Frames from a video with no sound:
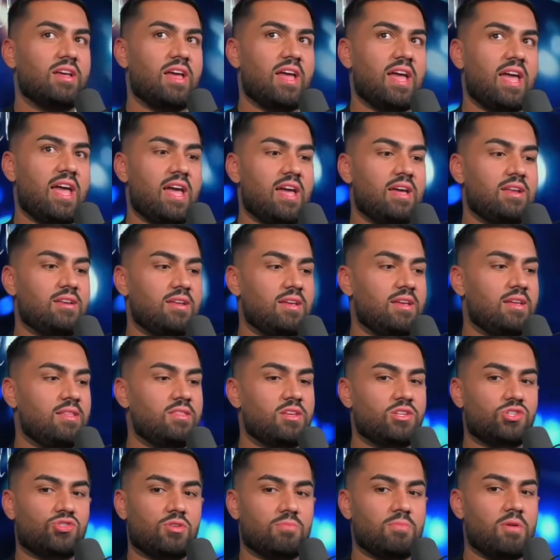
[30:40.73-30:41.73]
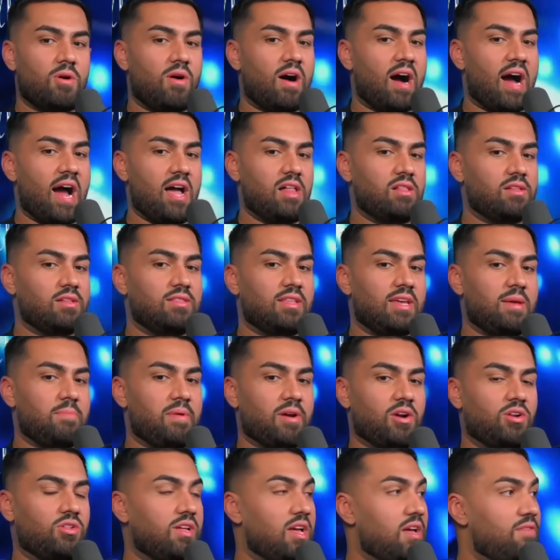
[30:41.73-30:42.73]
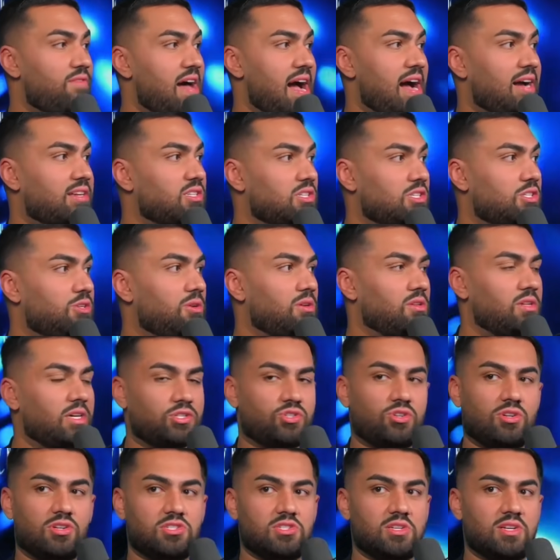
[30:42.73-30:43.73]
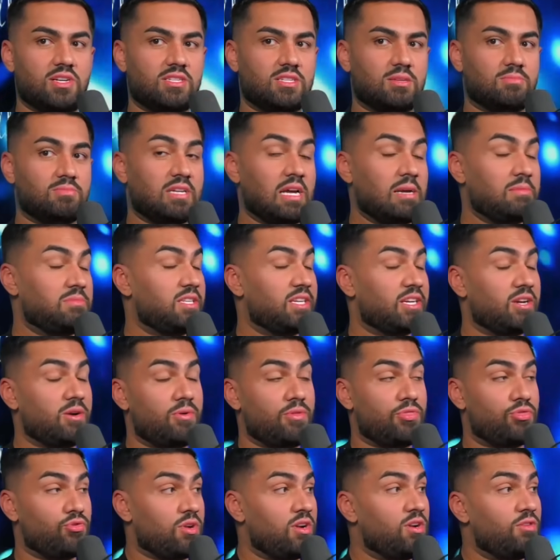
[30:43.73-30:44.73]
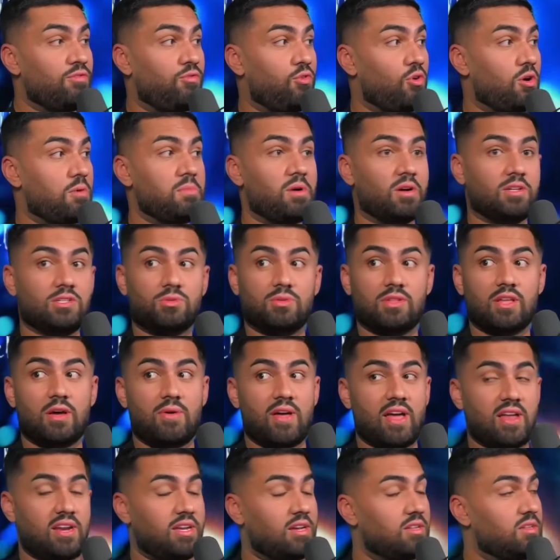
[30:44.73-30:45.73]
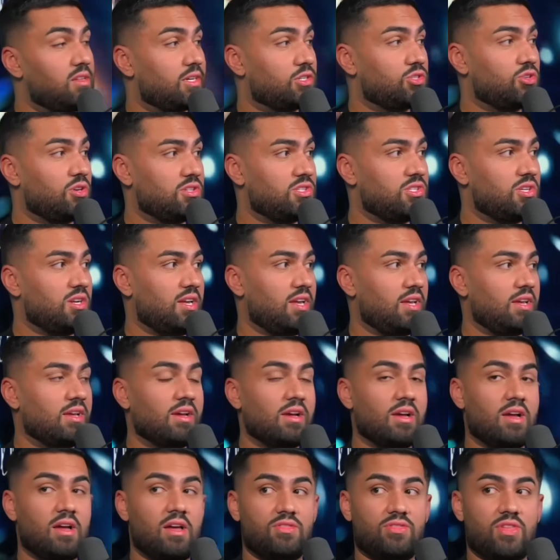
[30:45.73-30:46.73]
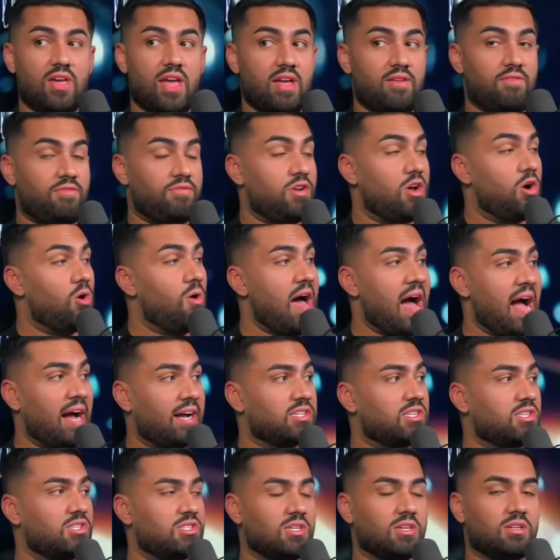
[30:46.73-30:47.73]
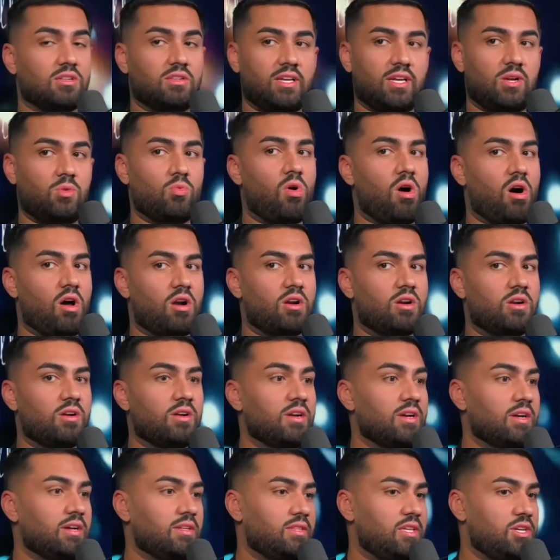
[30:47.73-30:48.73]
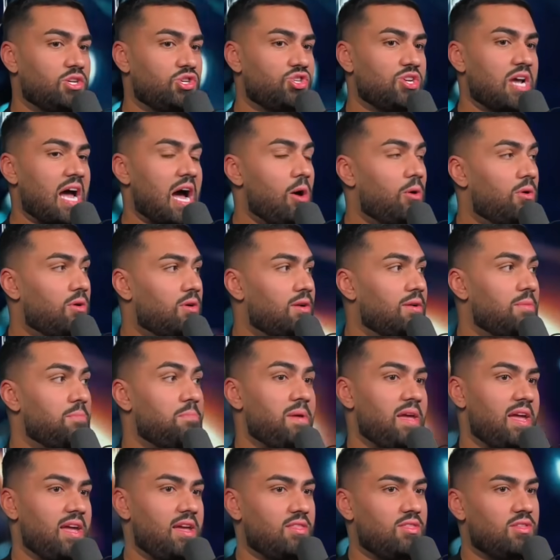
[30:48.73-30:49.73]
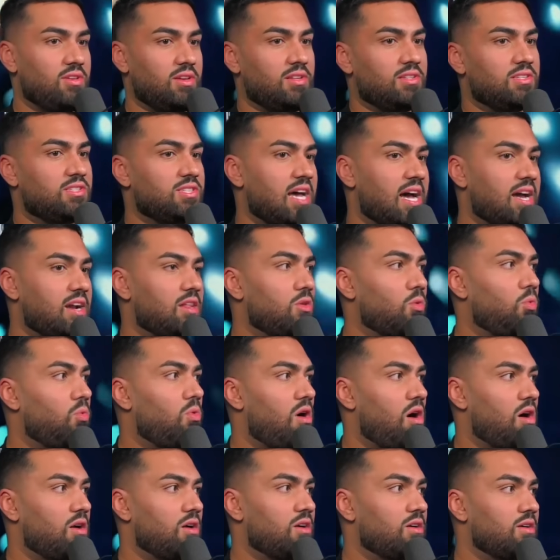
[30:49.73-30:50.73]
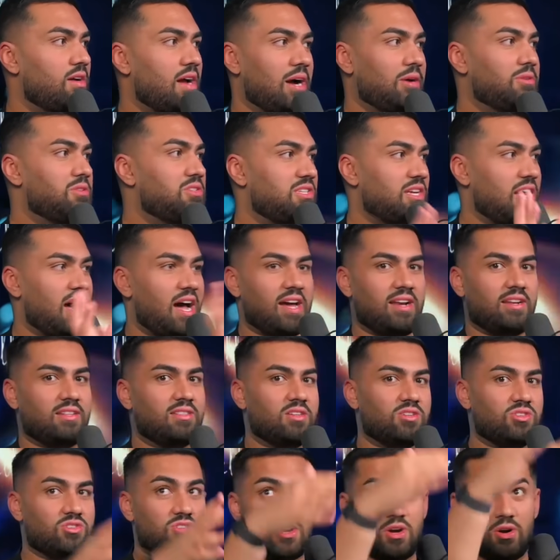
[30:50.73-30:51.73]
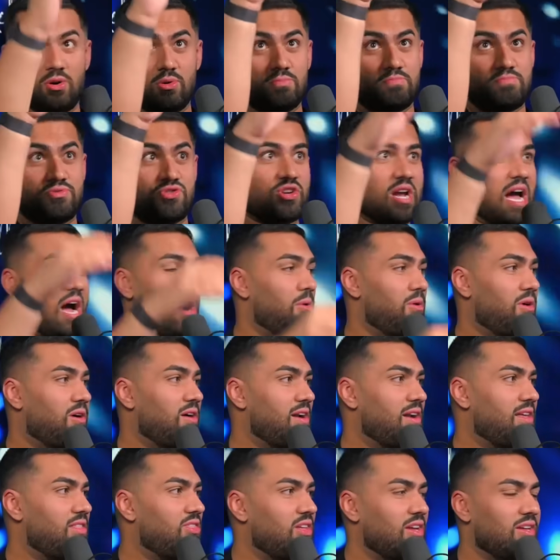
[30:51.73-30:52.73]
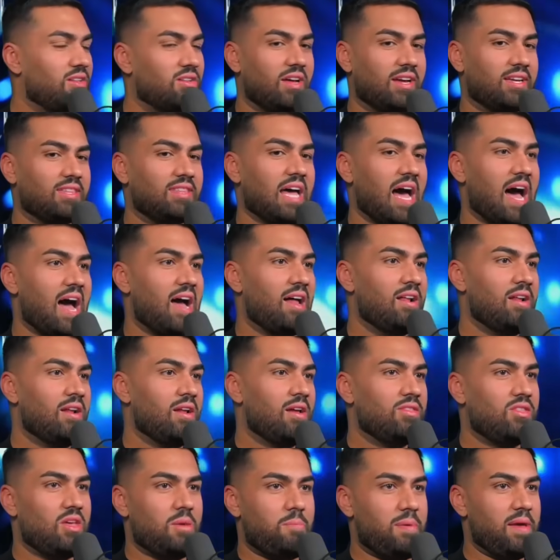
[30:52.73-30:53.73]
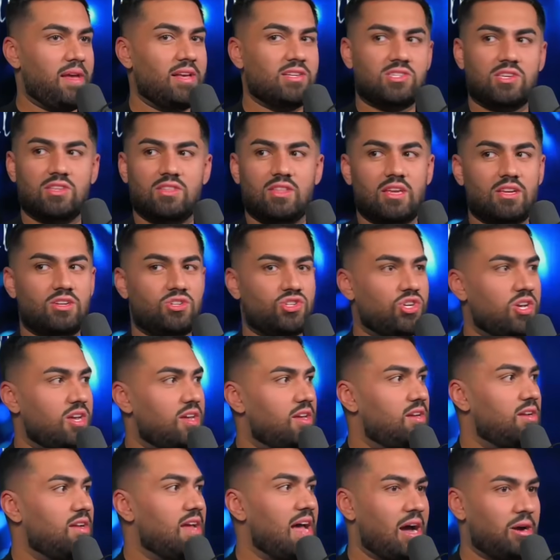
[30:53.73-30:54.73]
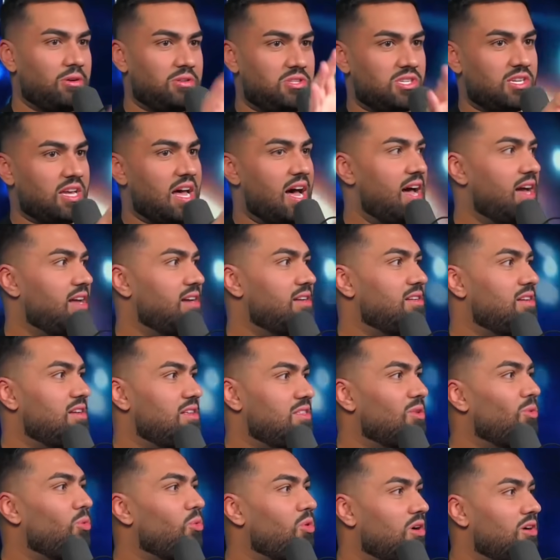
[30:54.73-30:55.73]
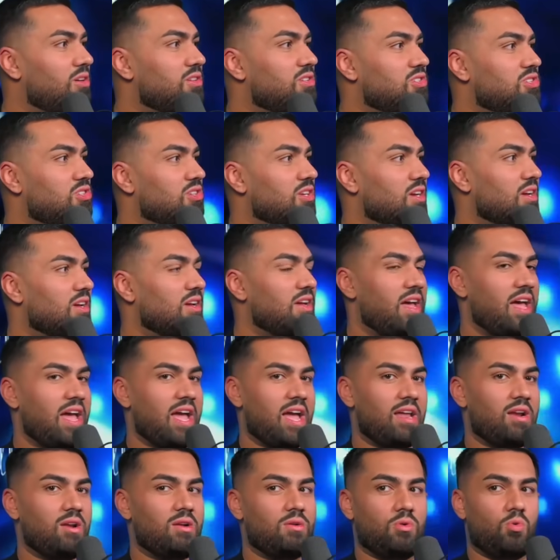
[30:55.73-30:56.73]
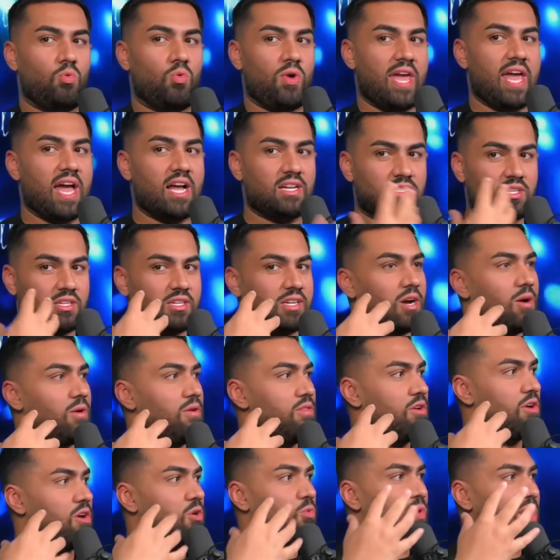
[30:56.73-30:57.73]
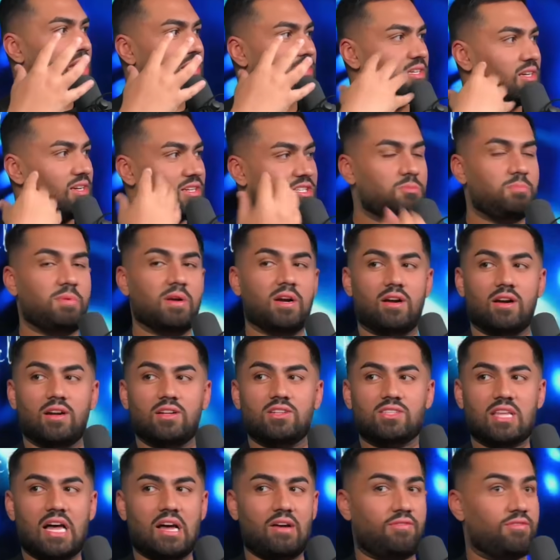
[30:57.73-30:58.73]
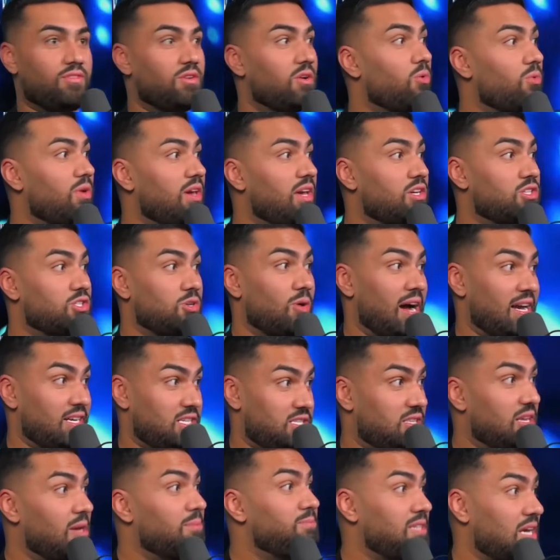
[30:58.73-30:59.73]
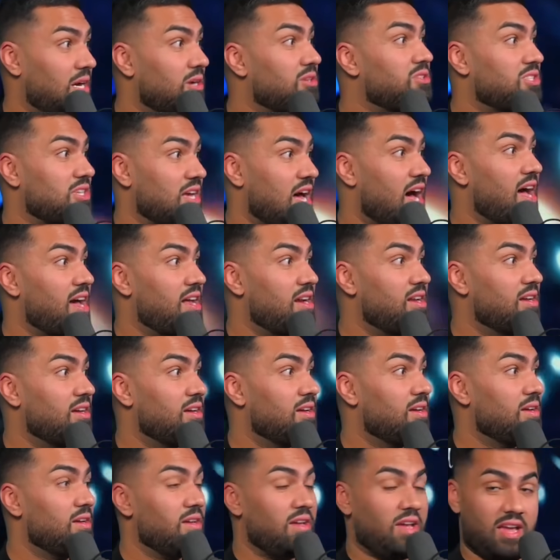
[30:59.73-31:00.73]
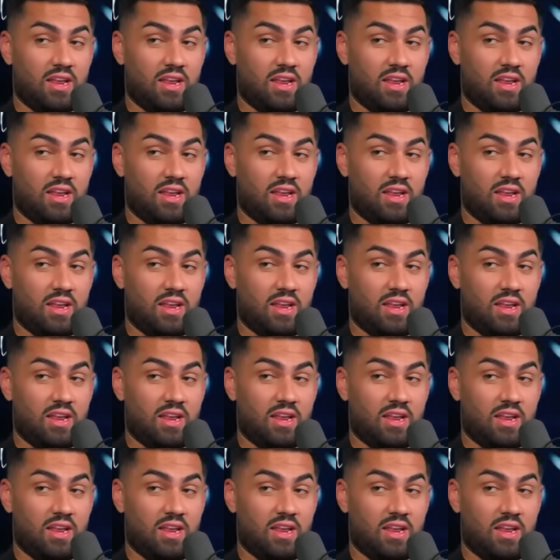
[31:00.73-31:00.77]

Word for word: And in this remote island, they barely have access to electricity. Sometimes they go three to four months without any electricity. Mm-hmm. They have no access to clean water. They shower and bathe inside of the water outside. Mm-hmm. There's no shower or anything like that. They piss and they shit outside in the woods. Mm-hmm. And we had to go there and we had to experience that for a week. So I slept outside mm-hmm.